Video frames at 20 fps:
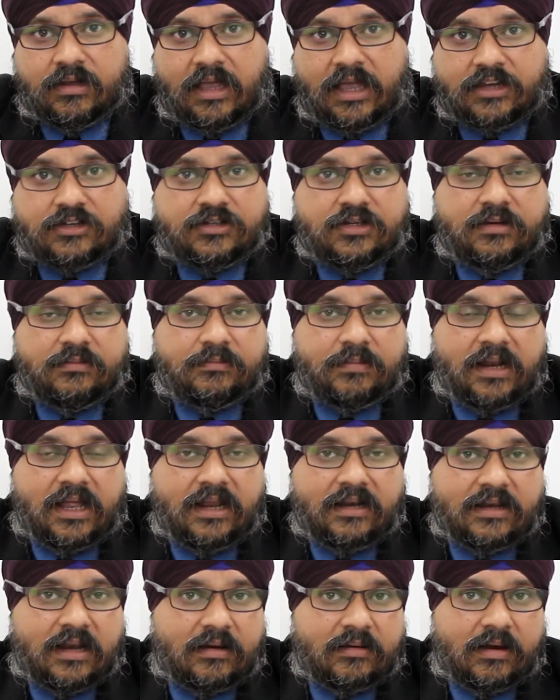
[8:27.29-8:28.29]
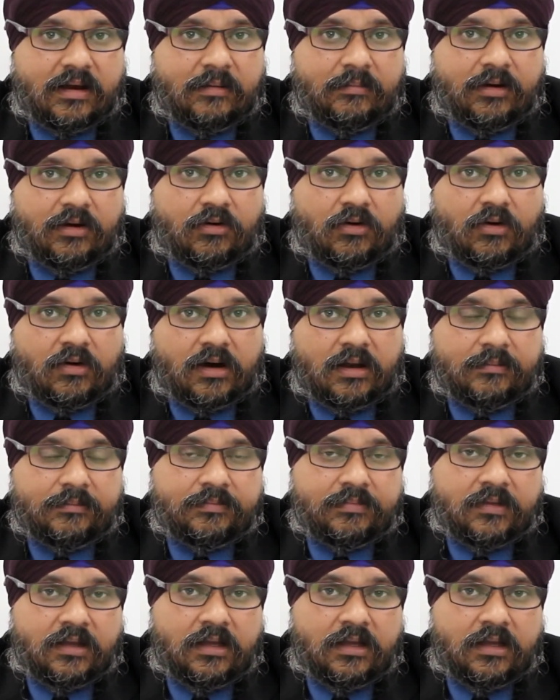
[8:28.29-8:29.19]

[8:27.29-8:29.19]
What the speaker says: action plan that can be drawn up.